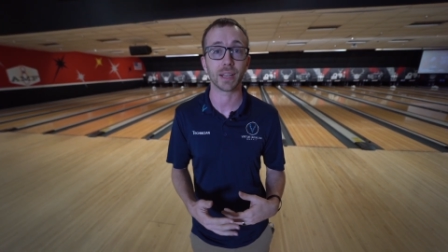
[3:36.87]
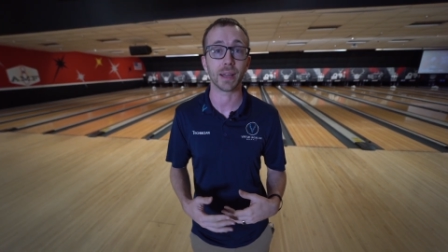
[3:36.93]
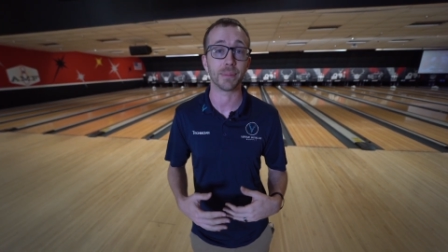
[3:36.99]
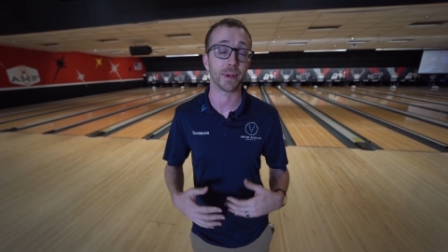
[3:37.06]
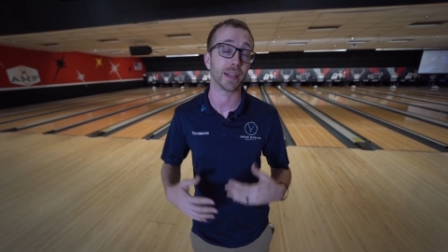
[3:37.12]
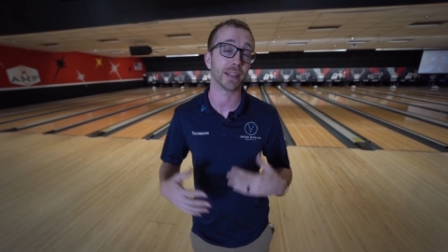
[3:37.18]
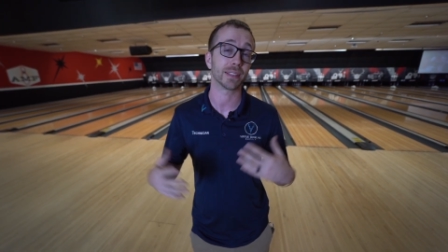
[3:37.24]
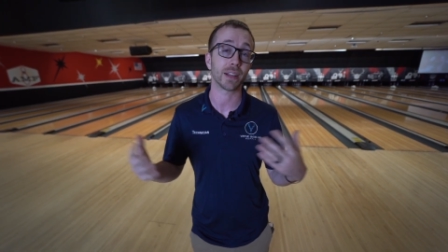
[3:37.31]
And
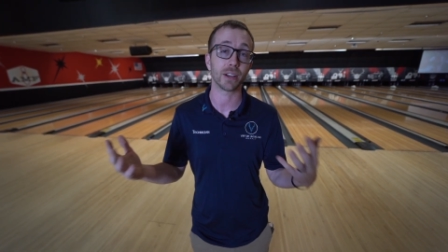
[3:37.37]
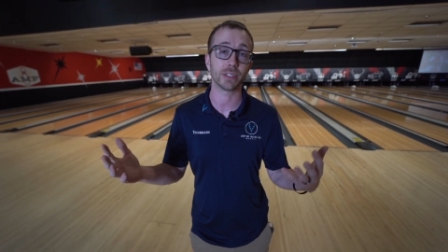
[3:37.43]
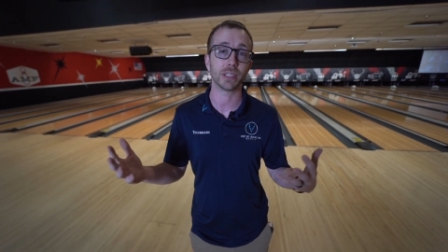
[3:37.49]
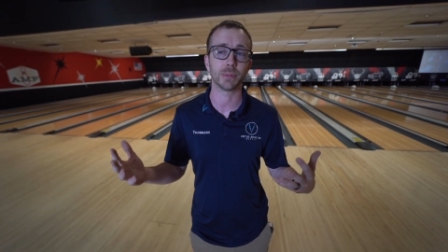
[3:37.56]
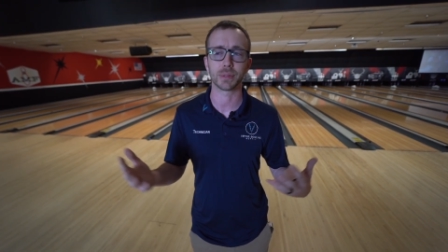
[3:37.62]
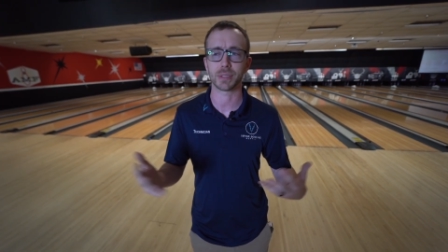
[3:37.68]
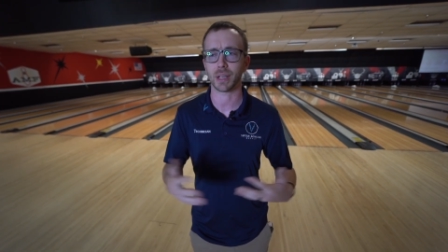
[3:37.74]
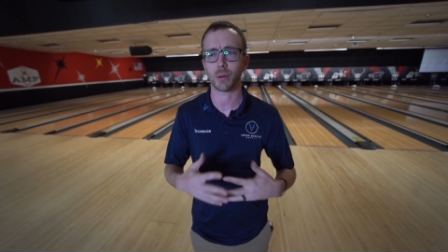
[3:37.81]
my entire
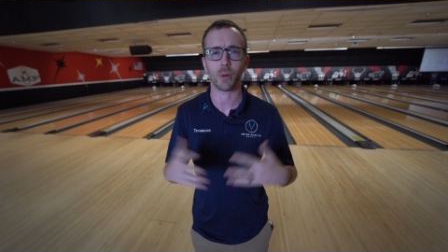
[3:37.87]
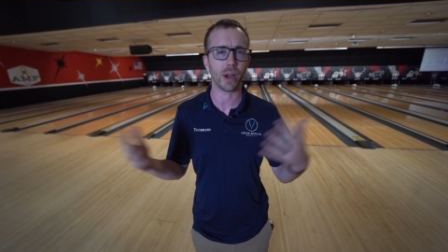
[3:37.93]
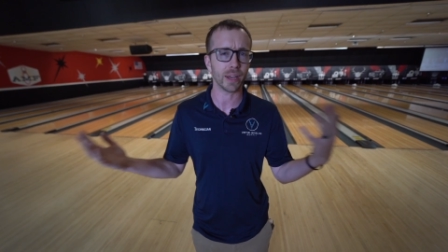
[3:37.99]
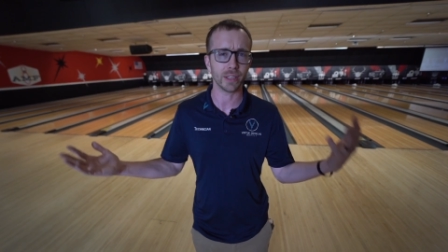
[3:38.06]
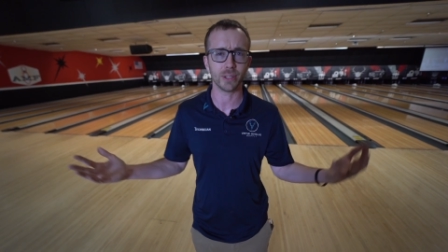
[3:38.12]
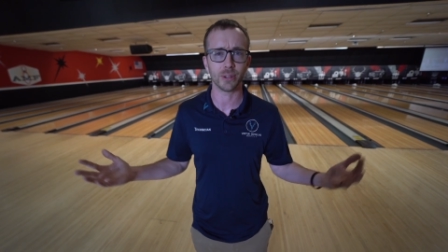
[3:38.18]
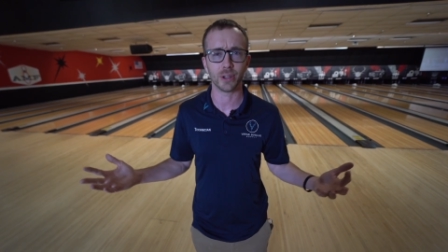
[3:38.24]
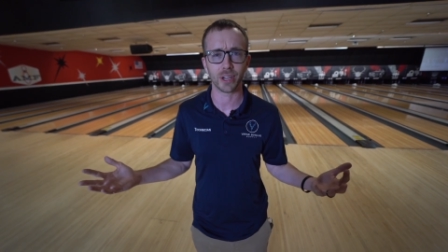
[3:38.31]
team was like, why
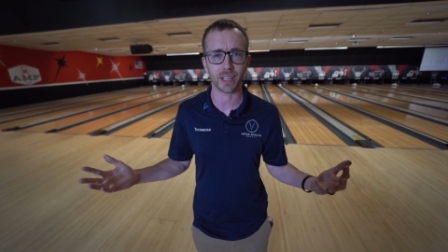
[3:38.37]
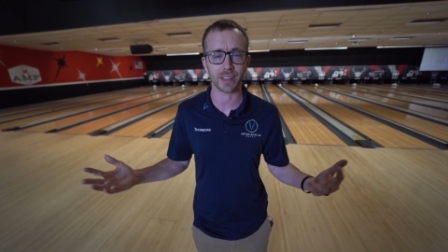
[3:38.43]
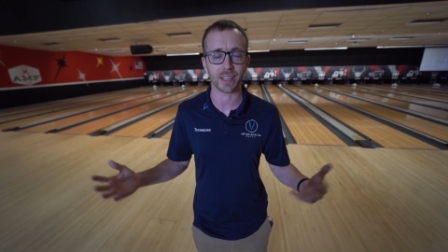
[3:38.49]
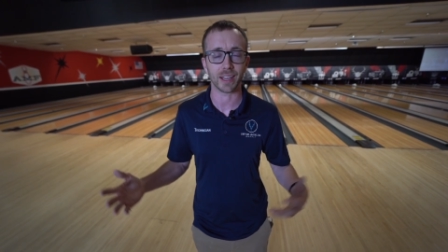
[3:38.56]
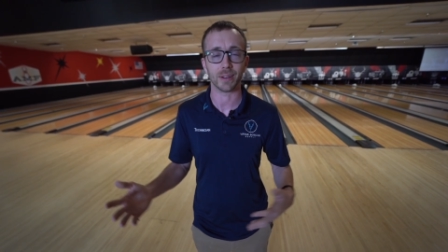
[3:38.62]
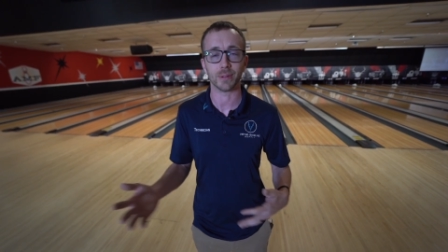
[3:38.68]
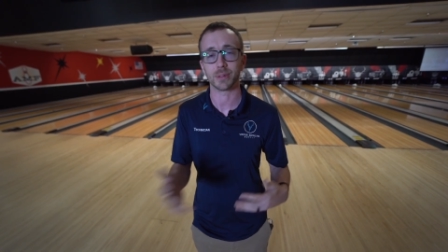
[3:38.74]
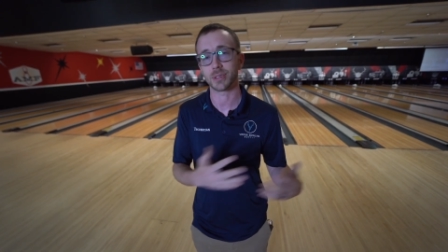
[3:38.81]
didn't you hook at
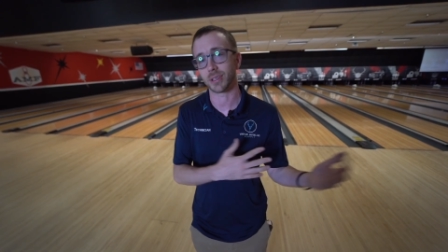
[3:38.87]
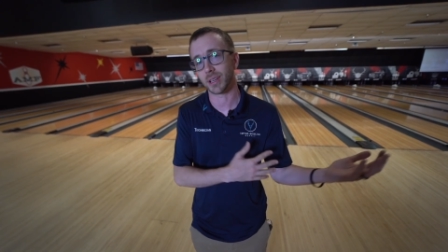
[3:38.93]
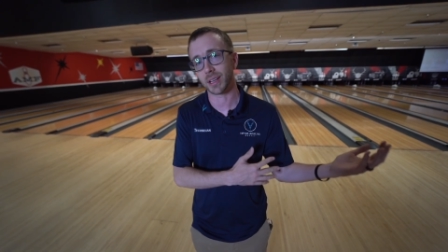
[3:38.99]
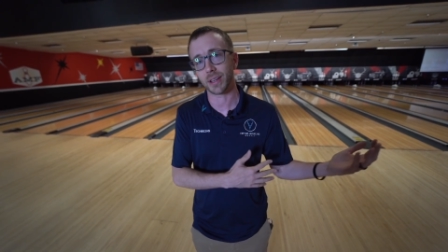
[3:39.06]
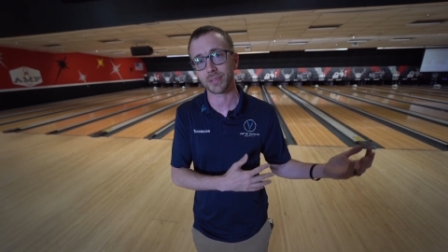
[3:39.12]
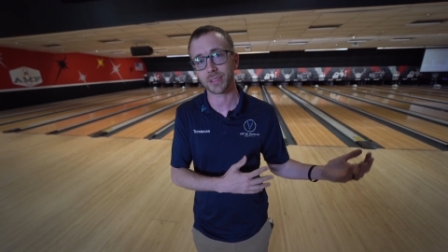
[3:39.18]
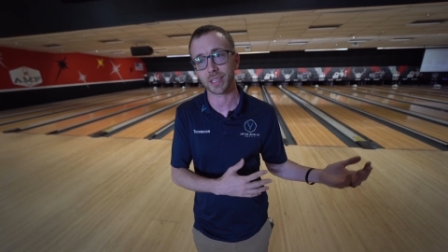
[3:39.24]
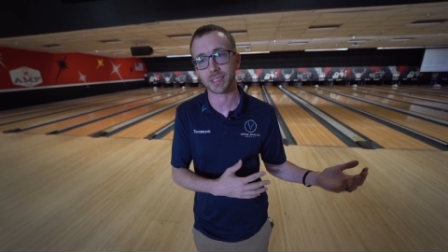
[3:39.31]
that? It was on the
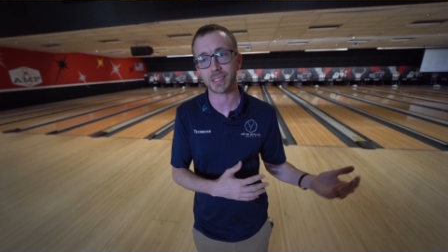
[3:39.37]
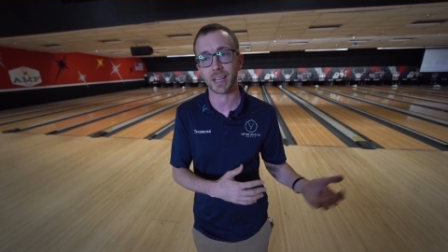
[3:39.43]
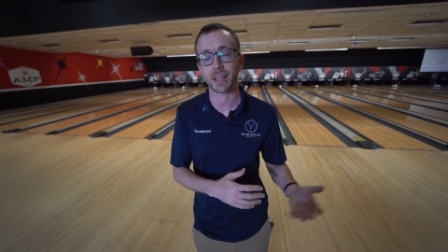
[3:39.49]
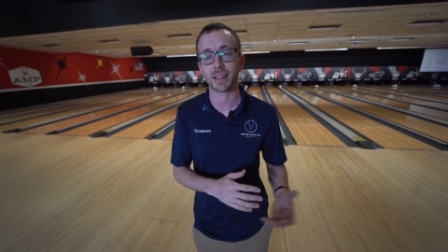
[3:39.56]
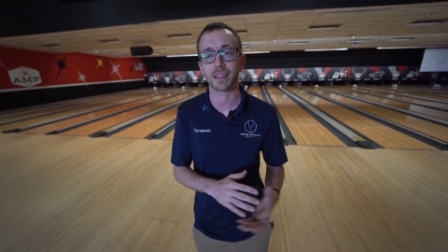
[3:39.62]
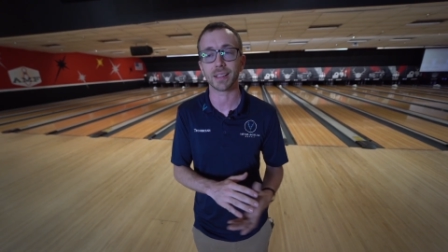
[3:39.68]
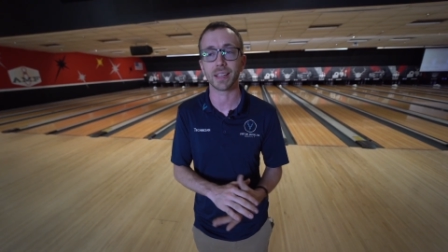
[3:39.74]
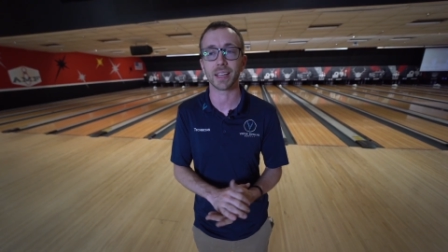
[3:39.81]
left-hand side
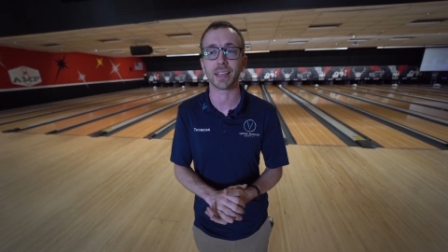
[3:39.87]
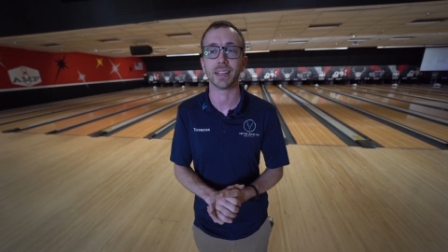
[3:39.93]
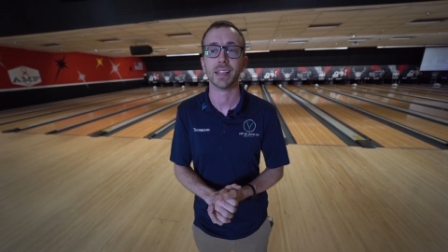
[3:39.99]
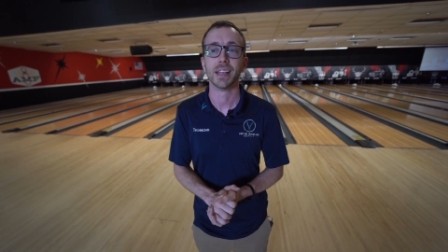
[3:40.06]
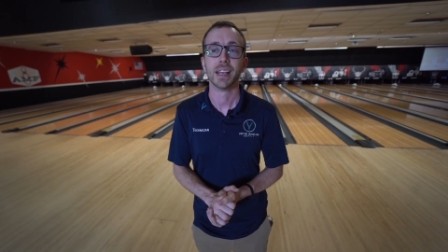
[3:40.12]
of the lane.